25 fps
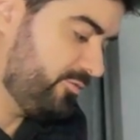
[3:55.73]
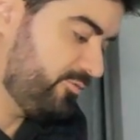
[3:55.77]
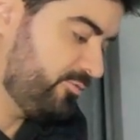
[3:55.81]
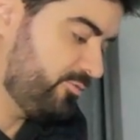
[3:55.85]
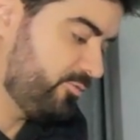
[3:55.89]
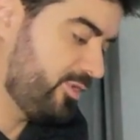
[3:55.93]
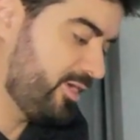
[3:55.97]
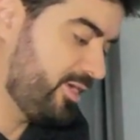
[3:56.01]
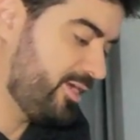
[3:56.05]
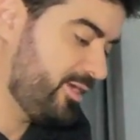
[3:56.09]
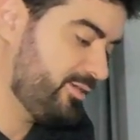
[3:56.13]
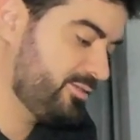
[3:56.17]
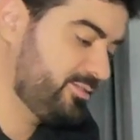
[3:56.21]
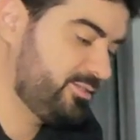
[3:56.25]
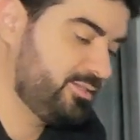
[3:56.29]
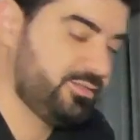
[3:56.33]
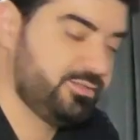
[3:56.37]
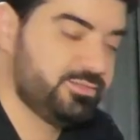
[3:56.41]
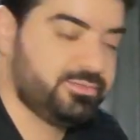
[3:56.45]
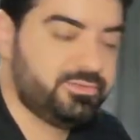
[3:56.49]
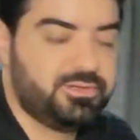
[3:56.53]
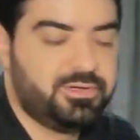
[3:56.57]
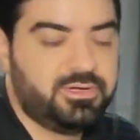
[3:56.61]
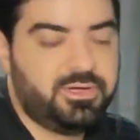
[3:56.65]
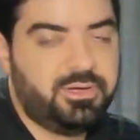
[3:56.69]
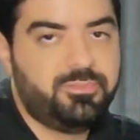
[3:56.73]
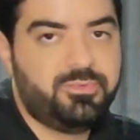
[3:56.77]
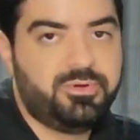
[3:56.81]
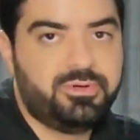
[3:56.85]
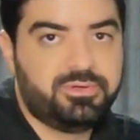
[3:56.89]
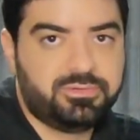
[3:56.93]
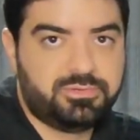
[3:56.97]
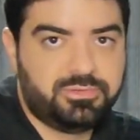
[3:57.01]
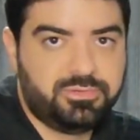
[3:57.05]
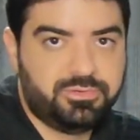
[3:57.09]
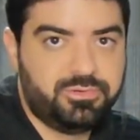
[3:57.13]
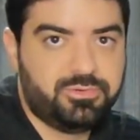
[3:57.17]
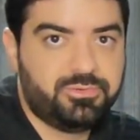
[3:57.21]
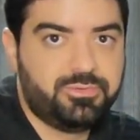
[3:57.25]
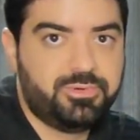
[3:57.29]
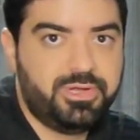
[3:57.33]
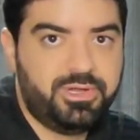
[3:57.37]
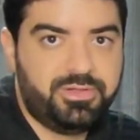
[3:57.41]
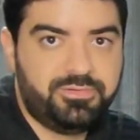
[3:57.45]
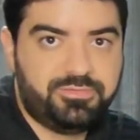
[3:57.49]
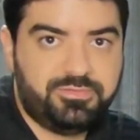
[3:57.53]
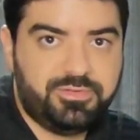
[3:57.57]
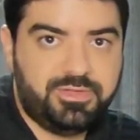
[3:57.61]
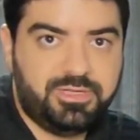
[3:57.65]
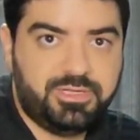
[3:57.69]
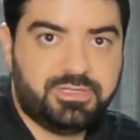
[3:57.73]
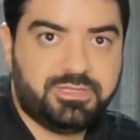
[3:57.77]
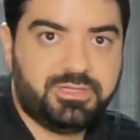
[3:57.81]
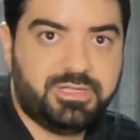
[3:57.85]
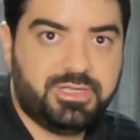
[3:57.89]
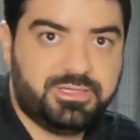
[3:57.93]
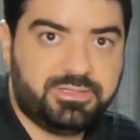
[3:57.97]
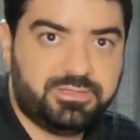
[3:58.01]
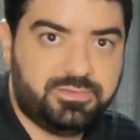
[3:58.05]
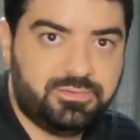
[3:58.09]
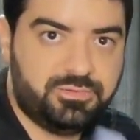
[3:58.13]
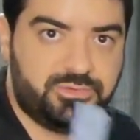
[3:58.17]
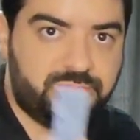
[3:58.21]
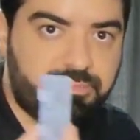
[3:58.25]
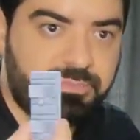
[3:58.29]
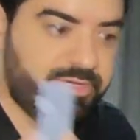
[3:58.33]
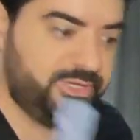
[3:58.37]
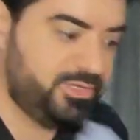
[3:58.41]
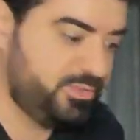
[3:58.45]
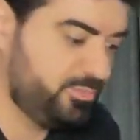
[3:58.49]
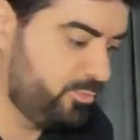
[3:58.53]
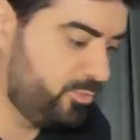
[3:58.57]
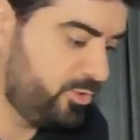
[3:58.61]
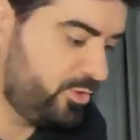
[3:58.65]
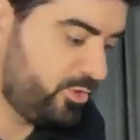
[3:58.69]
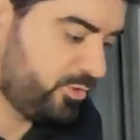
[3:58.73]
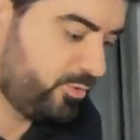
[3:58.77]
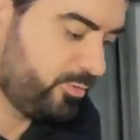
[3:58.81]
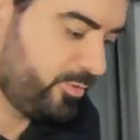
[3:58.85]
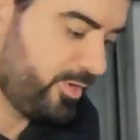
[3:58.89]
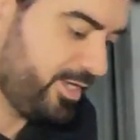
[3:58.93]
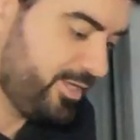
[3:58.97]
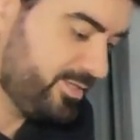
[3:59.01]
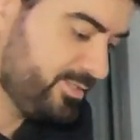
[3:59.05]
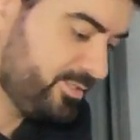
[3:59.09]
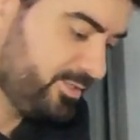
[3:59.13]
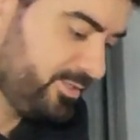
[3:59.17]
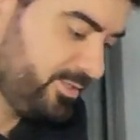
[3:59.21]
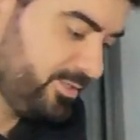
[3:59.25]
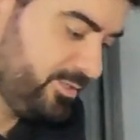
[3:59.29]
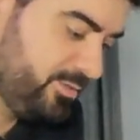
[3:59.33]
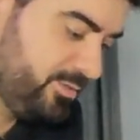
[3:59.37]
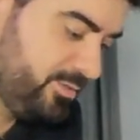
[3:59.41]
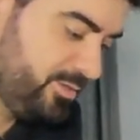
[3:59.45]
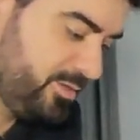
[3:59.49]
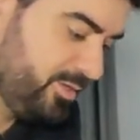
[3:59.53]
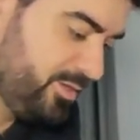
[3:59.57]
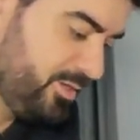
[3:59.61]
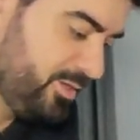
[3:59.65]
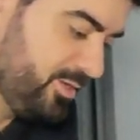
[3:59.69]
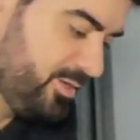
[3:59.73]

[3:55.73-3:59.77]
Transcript: of resin. Come on, do you really think that you spend more resin